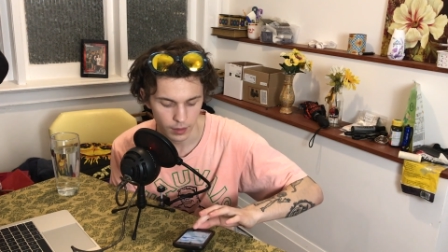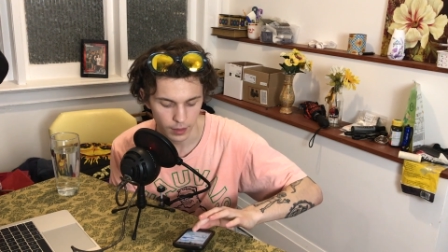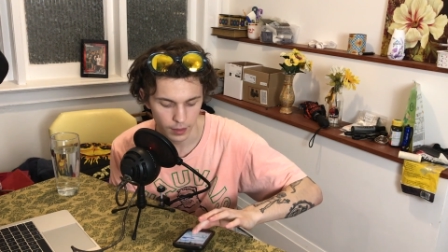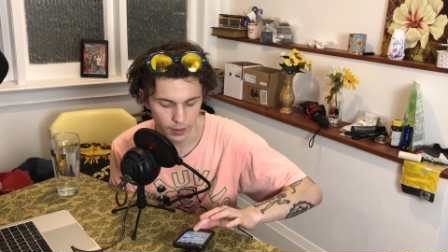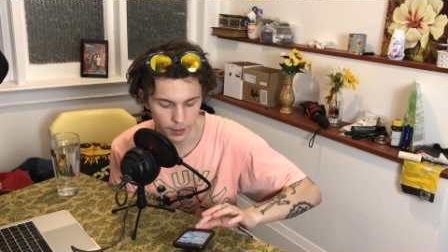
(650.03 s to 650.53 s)

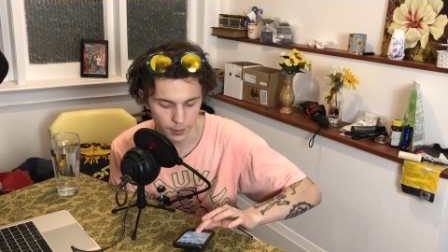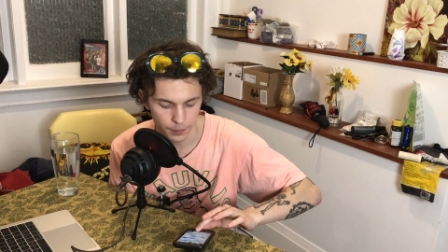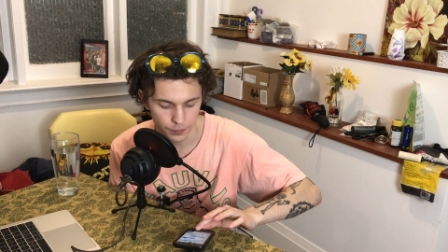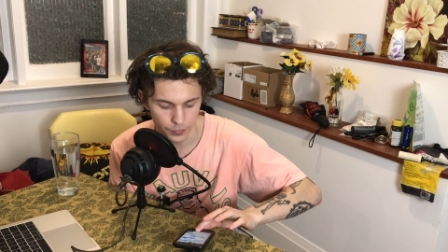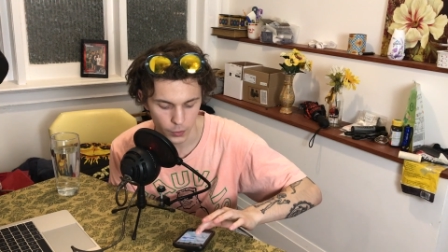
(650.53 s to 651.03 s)

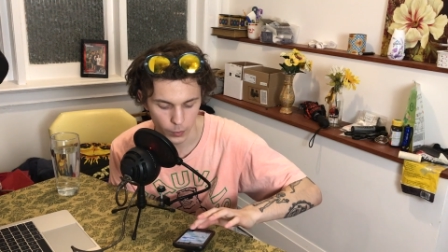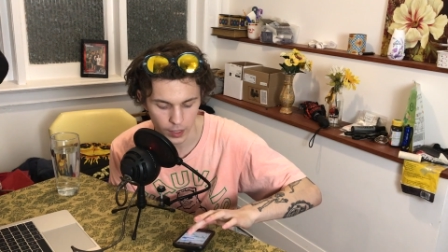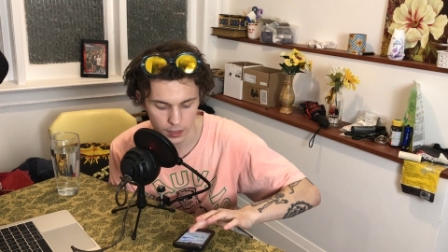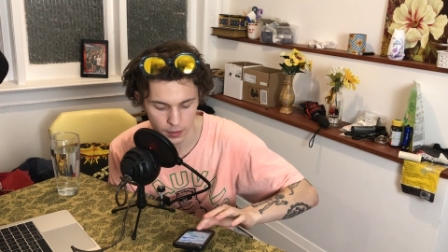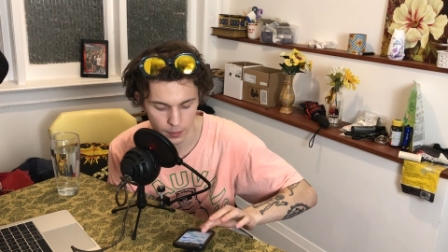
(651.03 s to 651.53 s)
Um, we
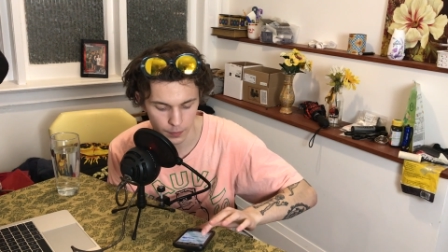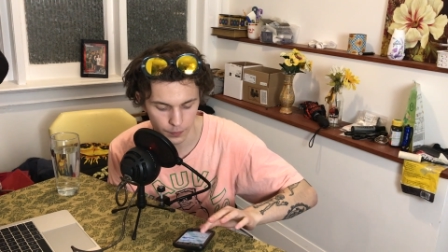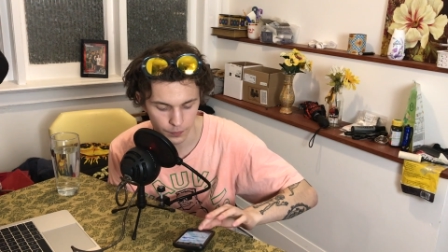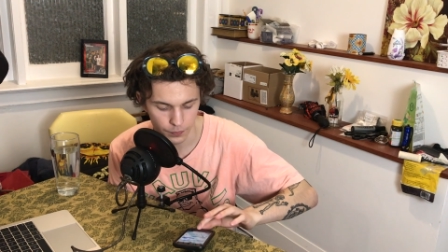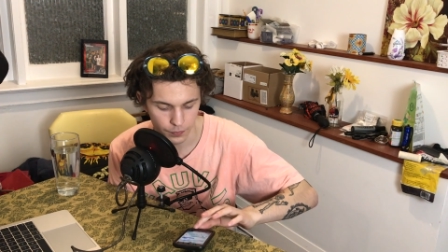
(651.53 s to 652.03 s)
got some